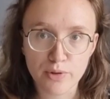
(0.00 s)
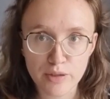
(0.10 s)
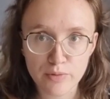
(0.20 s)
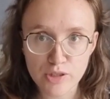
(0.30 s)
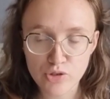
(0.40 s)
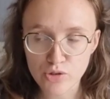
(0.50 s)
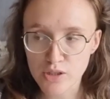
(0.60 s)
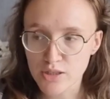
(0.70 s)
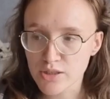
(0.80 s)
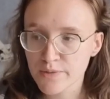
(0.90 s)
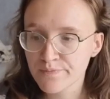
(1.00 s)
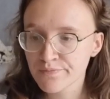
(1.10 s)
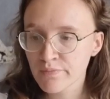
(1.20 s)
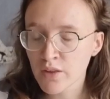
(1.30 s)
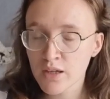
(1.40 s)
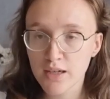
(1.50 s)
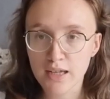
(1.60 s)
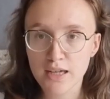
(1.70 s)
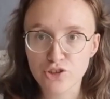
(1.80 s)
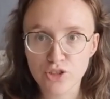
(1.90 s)
or a restaurant,
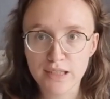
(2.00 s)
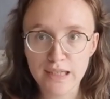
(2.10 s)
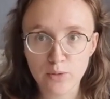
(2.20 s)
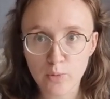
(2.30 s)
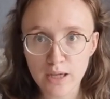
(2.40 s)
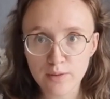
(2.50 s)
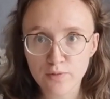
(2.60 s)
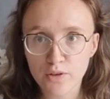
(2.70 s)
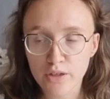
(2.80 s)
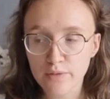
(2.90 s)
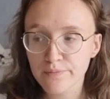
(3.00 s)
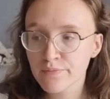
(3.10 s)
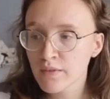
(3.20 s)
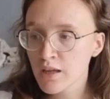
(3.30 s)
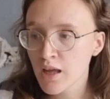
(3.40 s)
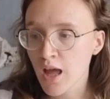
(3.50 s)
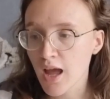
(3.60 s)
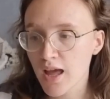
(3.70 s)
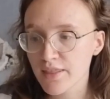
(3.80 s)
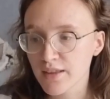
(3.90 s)
occasionally a wine farm,
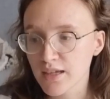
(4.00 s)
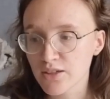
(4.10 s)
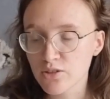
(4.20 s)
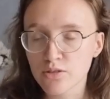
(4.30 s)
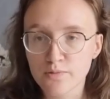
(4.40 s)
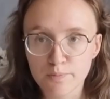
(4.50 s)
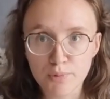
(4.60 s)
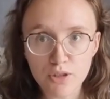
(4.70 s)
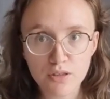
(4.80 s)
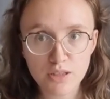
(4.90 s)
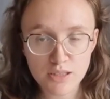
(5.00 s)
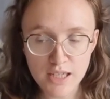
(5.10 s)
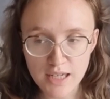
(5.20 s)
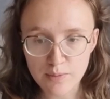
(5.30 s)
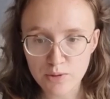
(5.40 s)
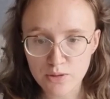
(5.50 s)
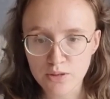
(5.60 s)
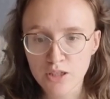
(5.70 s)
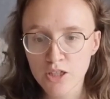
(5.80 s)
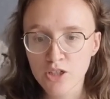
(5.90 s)
and then book the
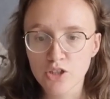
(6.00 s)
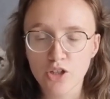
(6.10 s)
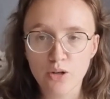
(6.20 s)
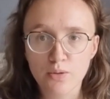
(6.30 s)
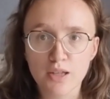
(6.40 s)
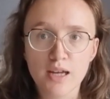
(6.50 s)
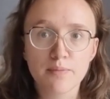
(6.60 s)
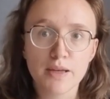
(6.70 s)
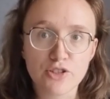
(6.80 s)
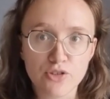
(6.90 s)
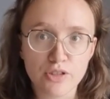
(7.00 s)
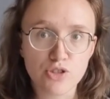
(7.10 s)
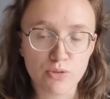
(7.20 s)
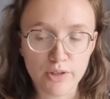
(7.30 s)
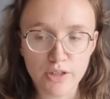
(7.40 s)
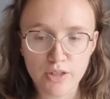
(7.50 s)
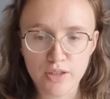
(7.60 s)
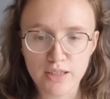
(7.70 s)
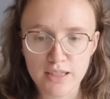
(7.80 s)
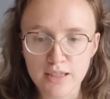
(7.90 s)
table, go there, make sure that you are
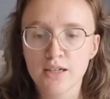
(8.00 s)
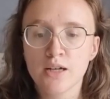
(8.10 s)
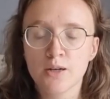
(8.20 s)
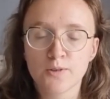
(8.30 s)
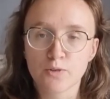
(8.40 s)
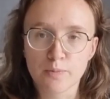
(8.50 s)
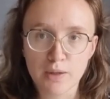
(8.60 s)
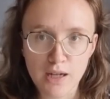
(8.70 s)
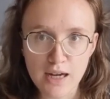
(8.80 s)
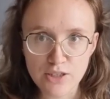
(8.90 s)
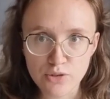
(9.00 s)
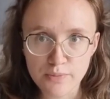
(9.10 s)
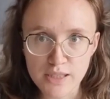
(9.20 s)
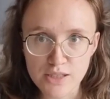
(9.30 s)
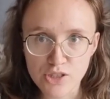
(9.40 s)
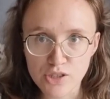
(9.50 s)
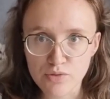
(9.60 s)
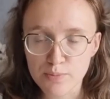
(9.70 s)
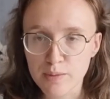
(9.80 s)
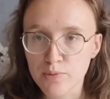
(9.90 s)
early, reply to messages
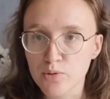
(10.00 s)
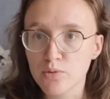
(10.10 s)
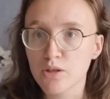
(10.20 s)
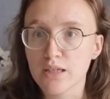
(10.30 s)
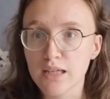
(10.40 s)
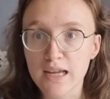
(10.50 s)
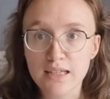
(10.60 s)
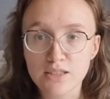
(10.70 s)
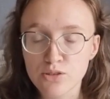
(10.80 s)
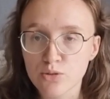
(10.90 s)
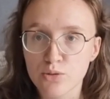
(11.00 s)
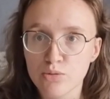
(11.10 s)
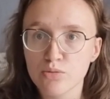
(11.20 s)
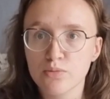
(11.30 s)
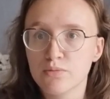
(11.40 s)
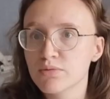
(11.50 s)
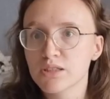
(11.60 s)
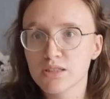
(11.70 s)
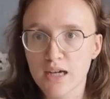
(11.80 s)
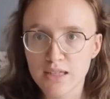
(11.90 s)
for people who are late or who
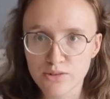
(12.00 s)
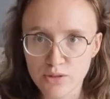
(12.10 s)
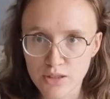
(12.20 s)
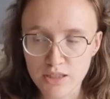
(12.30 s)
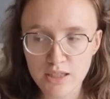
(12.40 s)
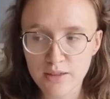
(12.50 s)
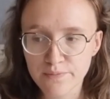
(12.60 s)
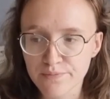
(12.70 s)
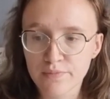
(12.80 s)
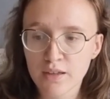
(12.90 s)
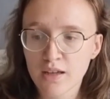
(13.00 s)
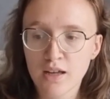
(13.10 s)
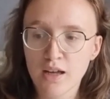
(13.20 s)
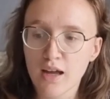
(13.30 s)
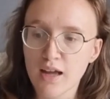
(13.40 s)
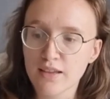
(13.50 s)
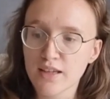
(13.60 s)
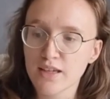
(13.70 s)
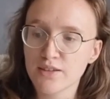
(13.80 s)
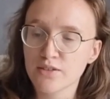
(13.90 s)
decide to not come, and
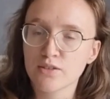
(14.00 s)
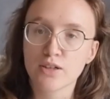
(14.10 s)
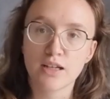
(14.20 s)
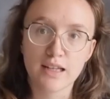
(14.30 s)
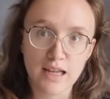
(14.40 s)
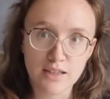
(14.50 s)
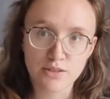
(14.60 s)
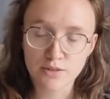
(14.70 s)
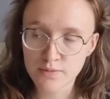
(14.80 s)
then collect